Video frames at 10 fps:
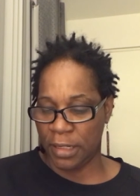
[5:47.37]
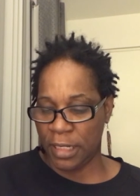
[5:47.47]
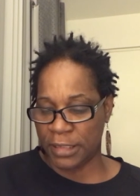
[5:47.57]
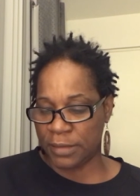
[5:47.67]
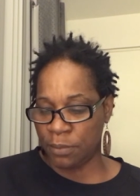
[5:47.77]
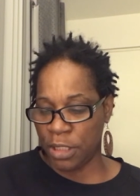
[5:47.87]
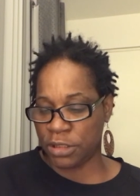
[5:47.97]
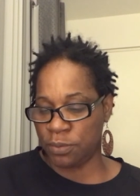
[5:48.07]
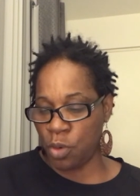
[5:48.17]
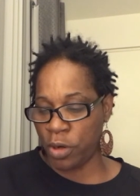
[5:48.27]
is
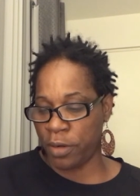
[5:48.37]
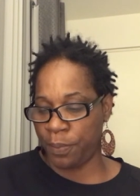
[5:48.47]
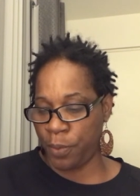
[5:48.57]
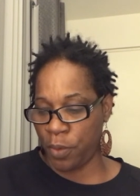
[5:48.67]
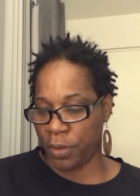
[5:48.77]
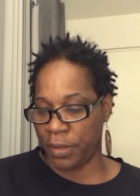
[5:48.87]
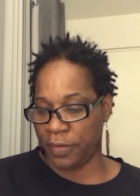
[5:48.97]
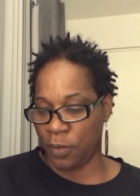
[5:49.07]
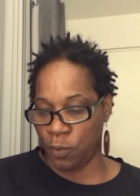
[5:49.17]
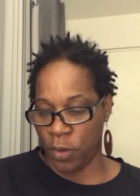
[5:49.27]
much more
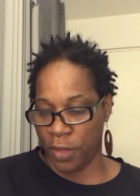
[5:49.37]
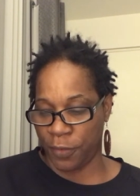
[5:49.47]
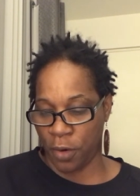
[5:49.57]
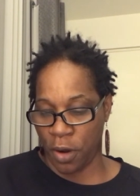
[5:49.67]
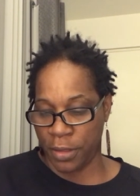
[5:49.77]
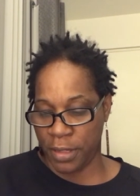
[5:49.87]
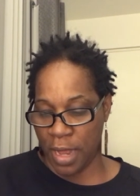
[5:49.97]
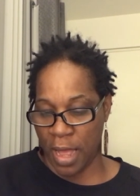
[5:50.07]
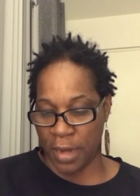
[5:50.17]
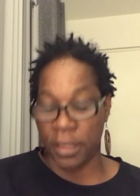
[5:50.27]
important than whether or
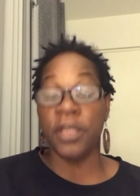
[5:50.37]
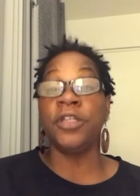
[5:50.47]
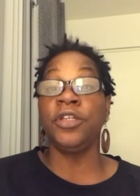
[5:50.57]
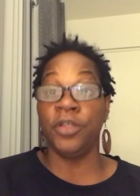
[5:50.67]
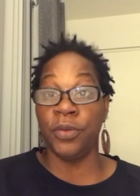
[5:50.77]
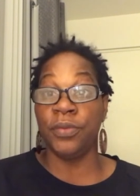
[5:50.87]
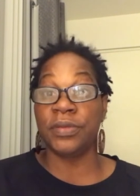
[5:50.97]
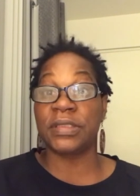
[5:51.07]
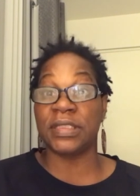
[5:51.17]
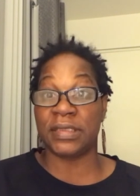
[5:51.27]
not you
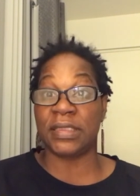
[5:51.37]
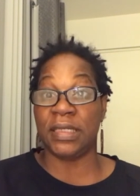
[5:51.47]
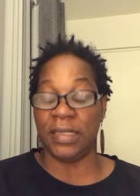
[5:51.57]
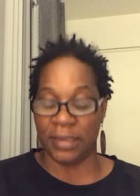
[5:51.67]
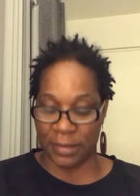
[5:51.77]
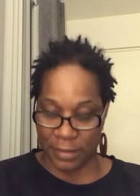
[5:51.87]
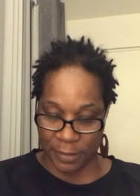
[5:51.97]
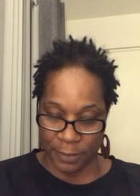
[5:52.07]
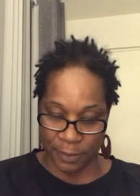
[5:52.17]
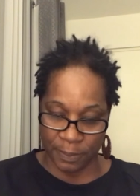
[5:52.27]
succeed.
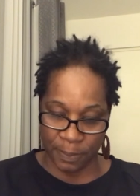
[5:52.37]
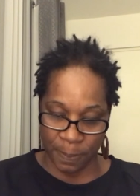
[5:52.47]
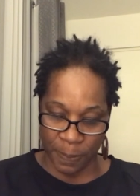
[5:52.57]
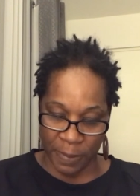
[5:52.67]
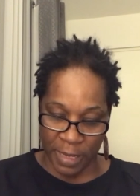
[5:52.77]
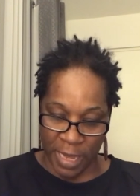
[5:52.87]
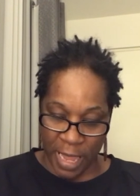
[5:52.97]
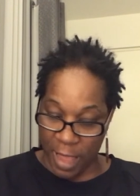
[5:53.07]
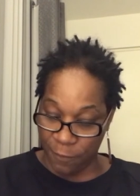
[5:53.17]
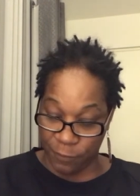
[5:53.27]

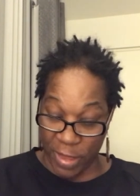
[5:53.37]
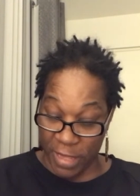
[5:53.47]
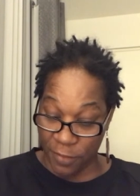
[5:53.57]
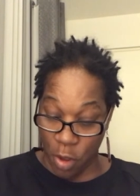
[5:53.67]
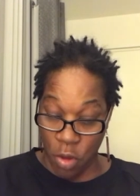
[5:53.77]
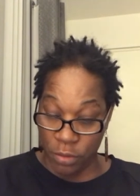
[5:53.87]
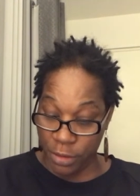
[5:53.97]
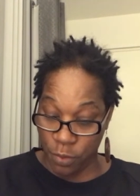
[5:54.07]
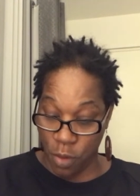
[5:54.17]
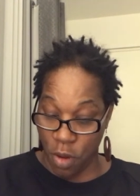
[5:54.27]
And faith
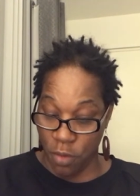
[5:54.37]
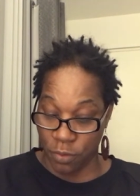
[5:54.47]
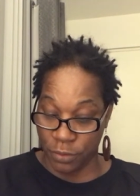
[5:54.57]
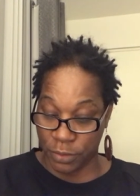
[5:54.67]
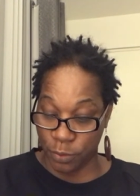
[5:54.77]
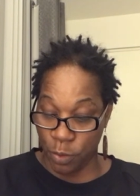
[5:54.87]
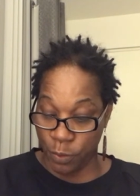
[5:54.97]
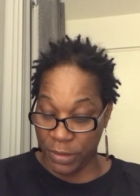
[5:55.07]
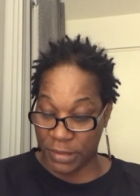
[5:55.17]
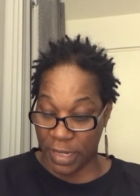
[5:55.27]
only grows when
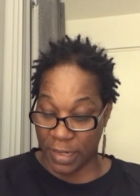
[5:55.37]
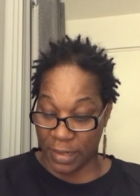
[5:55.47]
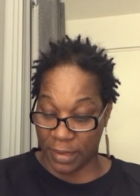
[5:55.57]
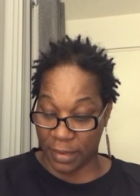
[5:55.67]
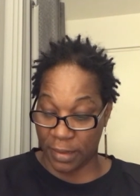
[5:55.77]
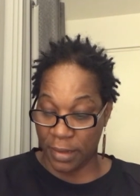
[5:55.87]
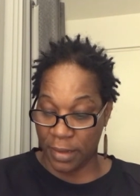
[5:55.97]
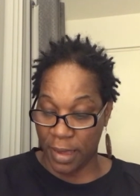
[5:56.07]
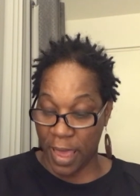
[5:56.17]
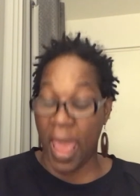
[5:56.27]
we take
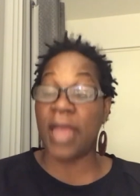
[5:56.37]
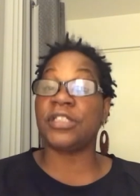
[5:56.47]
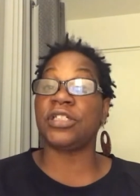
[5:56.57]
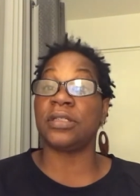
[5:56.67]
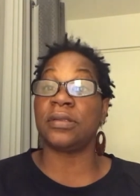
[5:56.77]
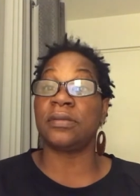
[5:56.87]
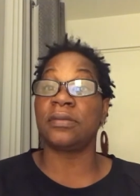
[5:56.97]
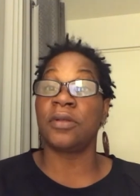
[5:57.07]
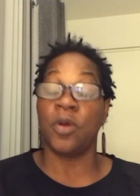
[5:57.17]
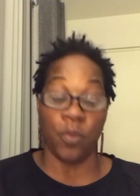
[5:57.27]
action
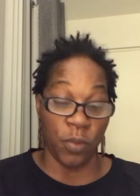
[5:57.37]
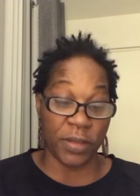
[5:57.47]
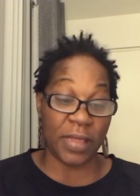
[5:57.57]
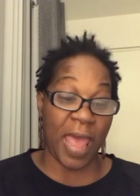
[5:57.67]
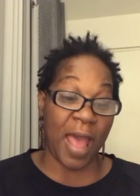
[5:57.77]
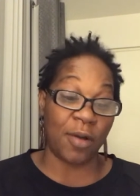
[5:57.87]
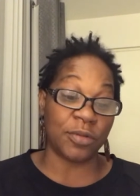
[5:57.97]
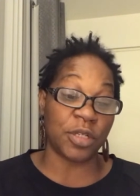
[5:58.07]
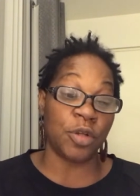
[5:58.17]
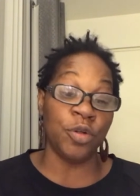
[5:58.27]

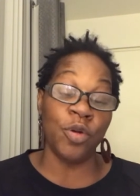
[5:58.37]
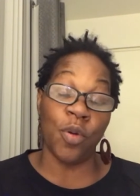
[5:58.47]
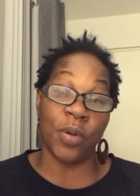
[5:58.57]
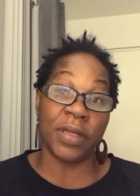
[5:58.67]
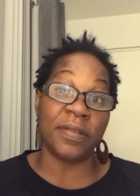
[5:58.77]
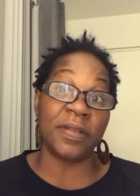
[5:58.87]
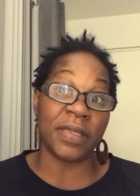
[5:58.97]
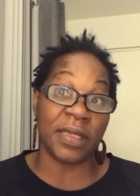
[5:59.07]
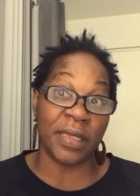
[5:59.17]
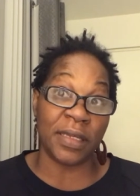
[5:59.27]
without knowing
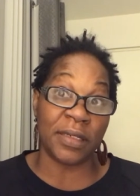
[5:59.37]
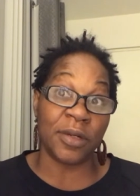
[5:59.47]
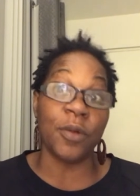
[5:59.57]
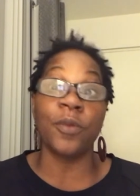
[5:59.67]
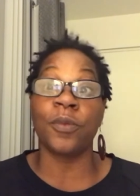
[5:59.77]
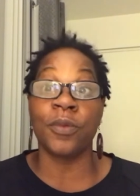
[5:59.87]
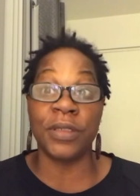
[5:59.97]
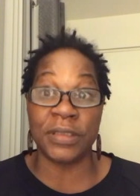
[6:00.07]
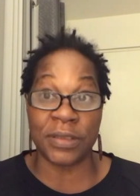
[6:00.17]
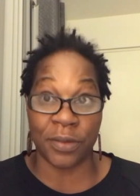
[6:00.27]
the end
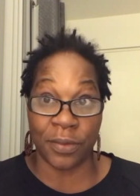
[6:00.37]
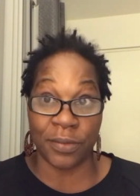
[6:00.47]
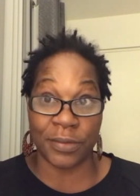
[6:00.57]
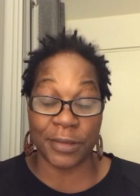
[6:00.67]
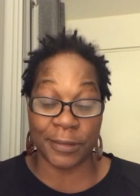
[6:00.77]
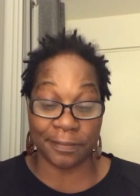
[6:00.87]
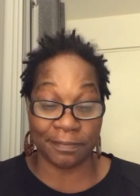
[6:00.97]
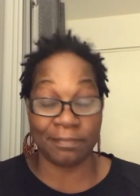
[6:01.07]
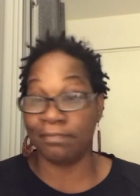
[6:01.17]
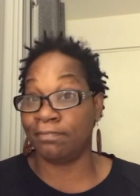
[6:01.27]
result.
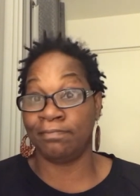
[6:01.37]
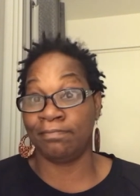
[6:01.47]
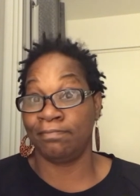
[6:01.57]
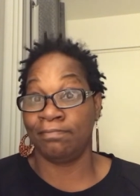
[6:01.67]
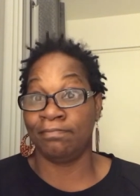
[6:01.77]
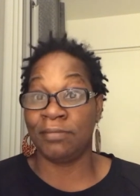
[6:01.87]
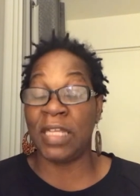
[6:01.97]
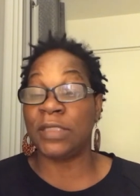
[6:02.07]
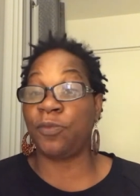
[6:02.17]
That's